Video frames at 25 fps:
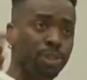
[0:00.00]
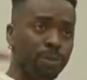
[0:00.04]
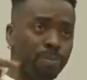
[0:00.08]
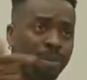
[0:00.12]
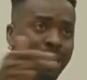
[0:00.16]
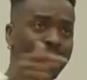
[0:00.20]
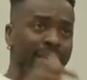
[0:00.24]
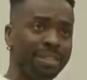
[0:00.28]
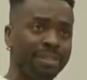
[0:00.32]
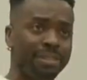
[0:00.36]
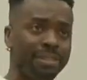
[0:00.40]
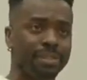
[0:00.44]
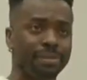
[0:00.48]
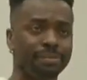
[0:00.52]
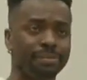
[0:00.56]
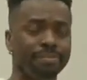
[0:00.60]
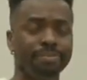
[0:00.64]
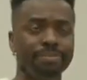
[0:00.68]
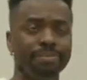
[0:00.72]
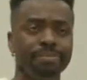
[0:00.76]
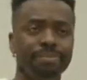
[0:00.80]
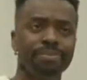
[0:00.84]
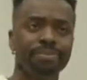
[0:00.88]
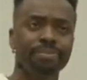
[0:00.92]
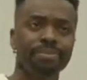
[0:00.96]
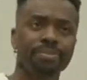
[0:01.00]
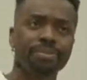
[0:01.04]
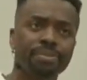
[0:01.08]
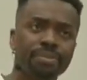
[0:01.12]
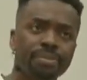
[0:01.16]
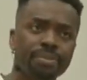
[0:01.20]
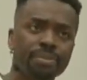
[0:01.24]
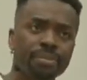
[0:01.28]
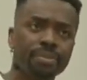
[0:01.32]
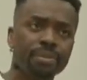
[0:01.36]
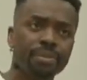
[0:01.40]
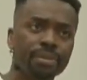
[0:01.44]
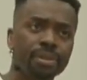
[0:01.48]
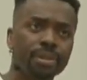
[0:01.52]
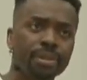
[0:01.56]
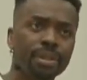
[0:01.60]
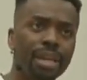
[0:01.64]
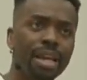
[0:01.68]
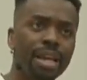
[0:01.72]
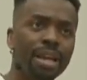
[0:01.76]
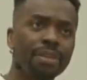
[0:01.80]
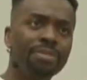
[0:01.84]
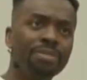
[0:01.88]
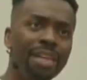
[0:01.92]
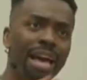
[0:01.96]
space.
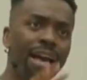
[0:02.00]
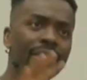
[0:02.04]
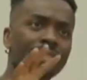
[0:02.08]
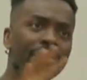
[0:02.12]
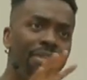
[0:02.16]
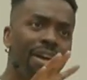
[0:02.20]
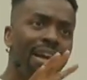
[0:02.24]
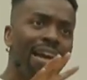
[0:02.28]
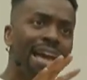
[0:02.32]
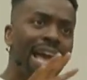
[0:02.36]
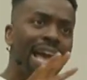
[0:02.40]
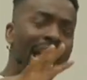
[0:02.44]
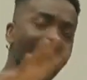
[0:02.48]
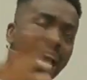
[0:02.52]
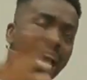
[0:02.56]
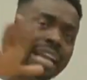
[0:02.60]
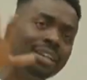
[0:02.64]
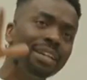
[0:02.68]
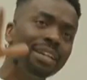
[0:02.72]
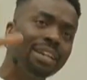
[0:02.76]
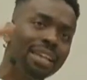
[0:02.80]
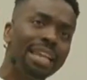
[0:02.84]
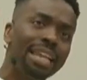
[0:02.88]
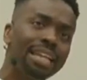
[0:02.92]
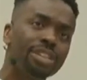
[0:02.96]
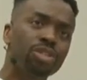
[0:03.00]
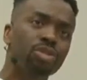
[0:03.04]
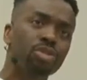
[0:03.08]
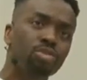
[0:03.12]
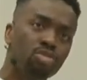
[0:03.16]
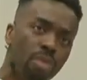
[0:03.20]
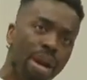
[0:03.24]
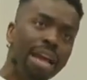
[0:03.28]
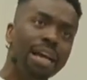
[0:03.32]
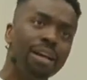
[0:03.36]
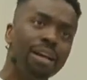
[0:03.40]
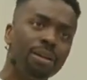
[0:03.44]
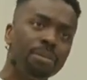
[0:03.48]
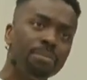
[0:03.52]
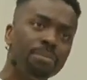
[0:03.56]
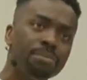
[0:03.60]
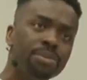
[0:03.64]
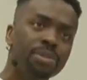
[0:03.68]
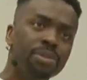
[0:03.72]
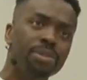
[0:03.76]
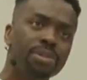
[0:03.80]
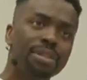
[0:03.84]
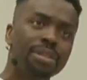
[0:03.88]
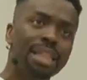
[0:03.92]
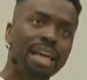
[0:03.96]
That there are endless
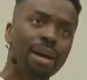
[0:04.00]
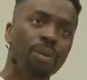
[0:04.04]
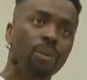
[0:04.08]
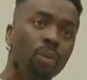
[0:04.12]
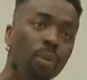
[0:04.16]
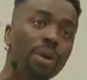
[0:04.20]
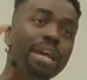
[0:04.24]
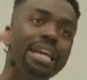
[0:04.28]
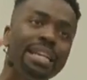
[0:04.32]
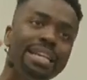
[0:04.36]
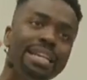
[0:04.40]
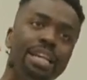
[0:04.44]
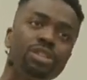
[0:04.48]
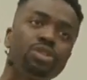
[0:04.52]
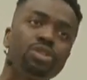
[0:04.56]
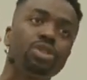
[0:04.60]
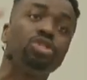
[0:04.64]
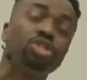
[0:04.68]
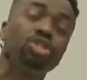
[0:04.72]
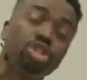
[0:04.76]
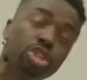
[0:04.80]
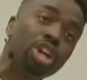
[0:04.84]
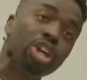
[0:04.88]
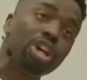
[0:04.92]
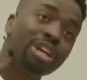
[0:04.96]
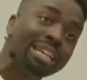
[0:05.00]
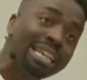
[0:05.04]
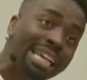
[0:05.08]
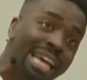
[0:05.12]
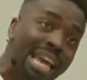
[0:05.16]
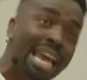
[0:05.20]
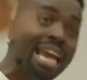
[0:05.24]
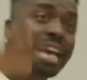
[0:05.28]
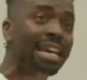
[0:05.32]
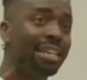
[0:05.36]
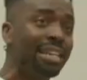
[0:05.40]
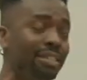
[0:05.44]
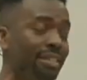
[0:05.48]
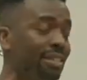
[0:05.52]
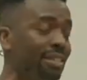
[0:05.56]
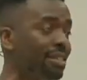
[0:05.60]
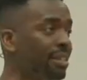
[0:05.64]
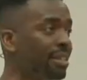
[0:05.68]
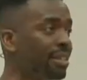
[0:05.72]
realms that we need to journey in.